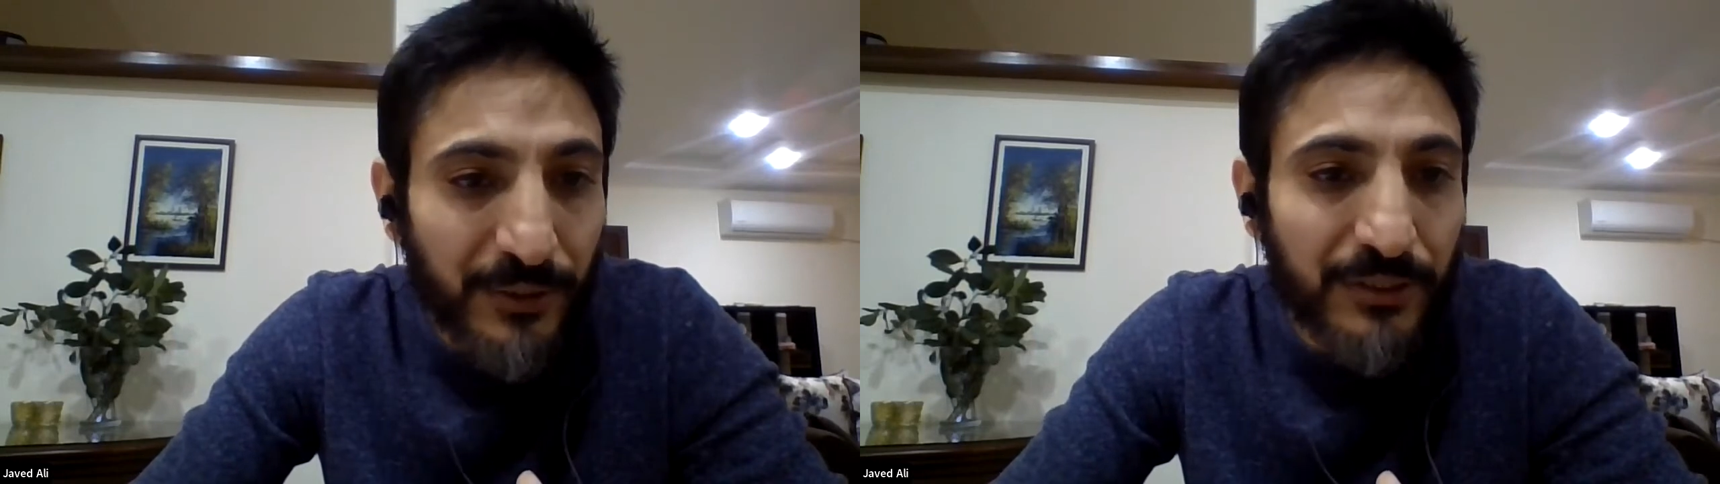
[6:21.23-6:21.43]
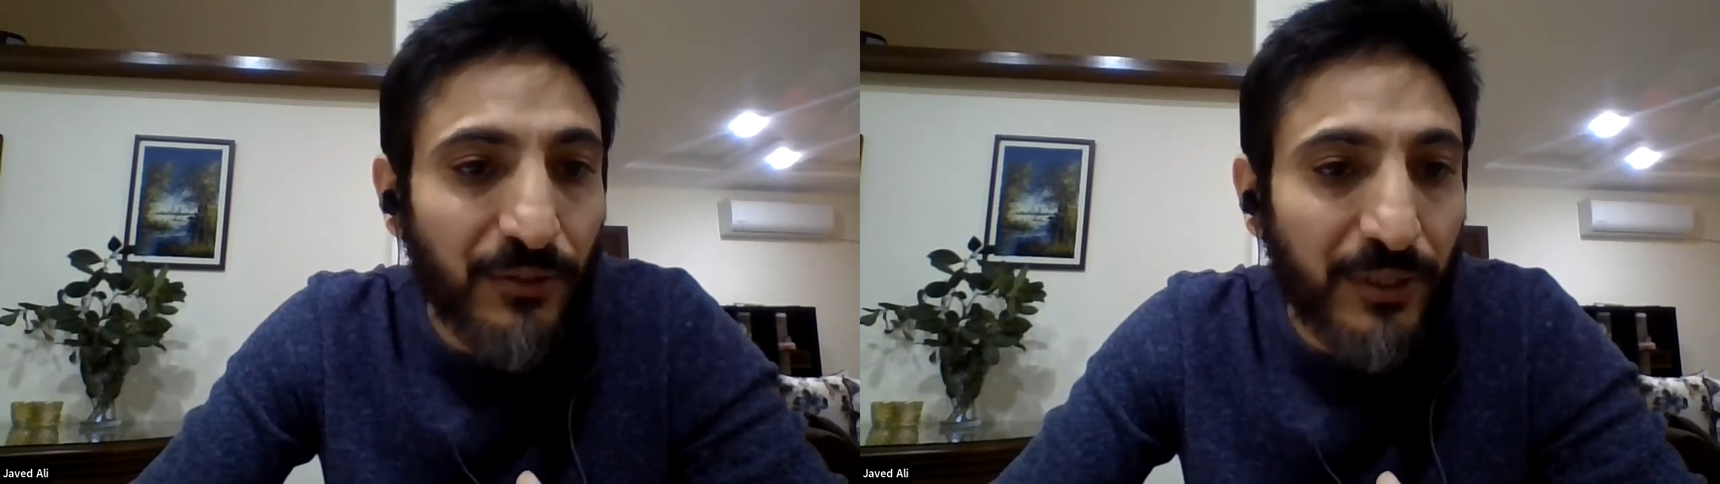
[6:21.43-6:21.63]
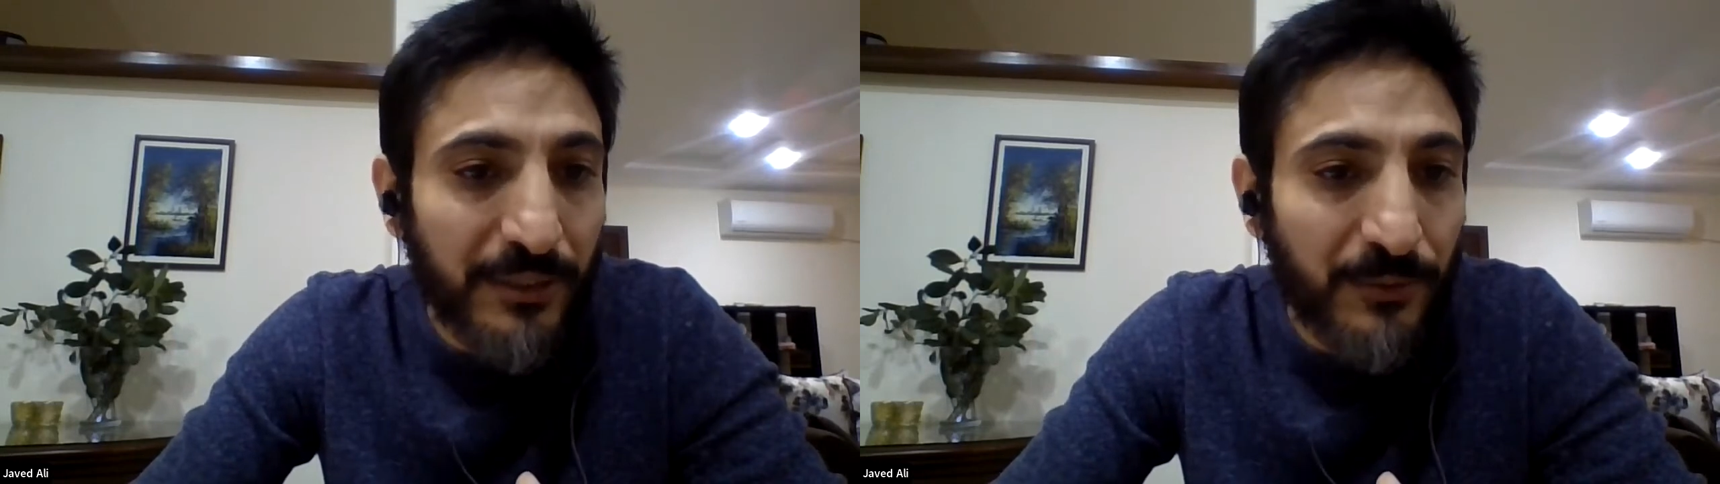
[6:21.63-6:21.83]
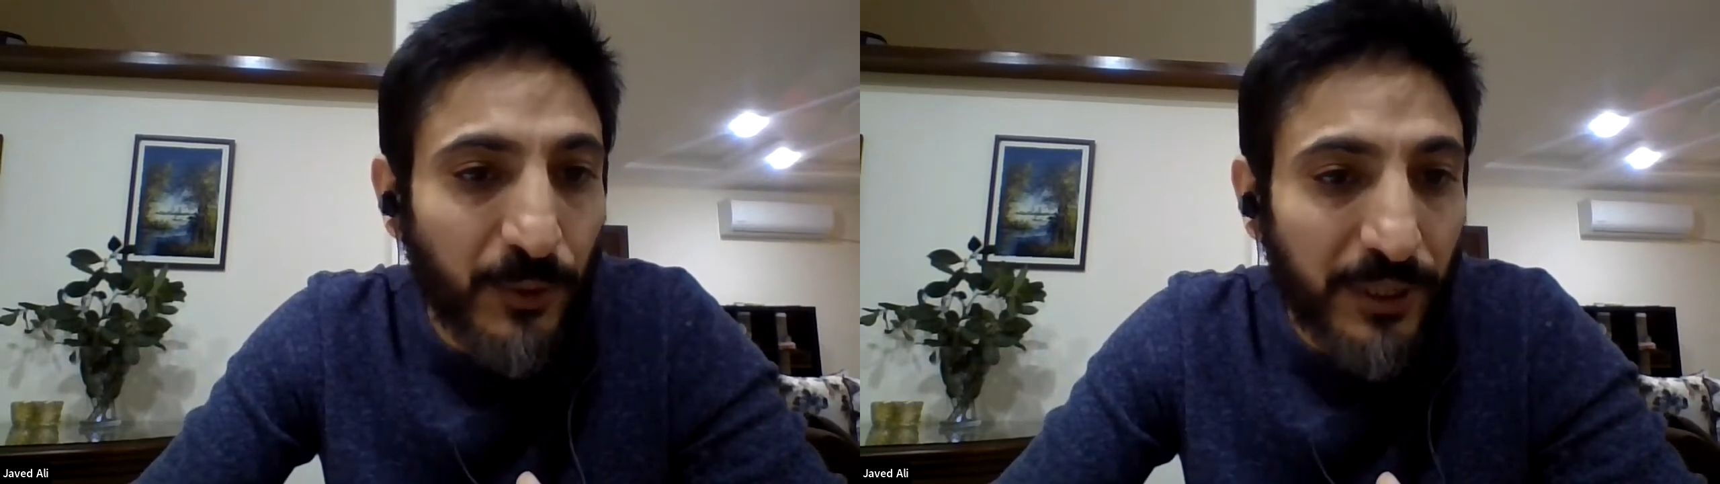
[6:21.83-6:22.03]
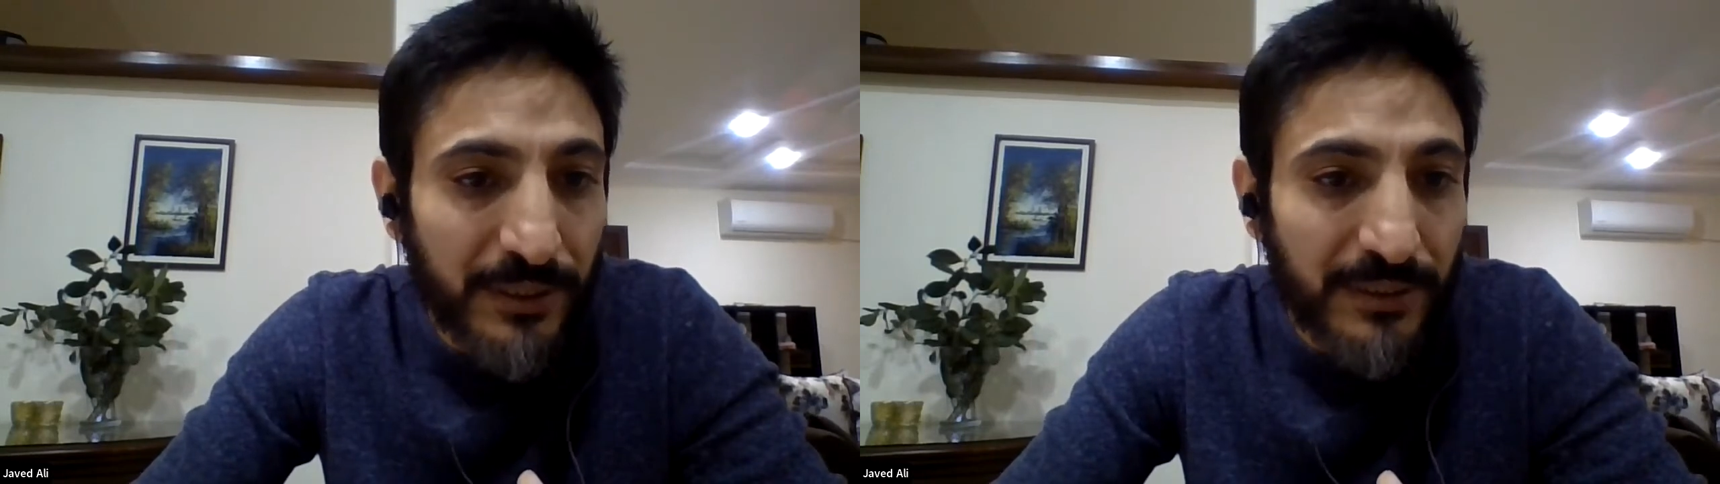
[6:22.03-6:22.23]
It's going to get
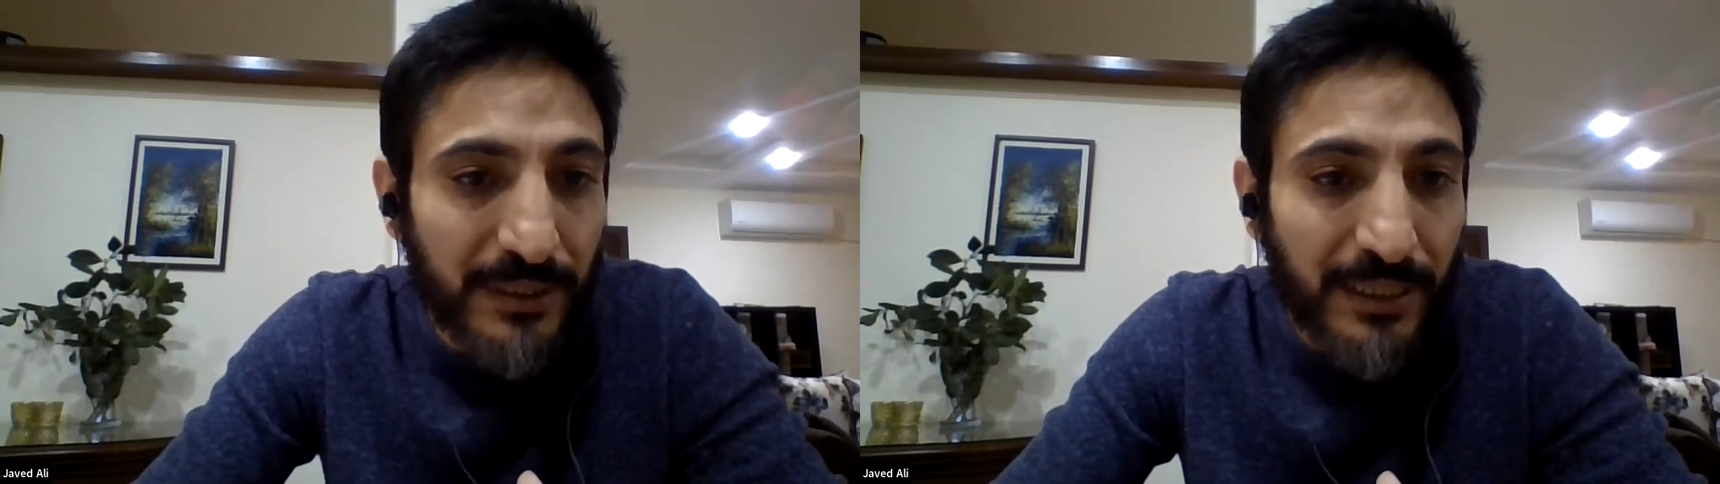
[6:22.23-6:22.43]
worse.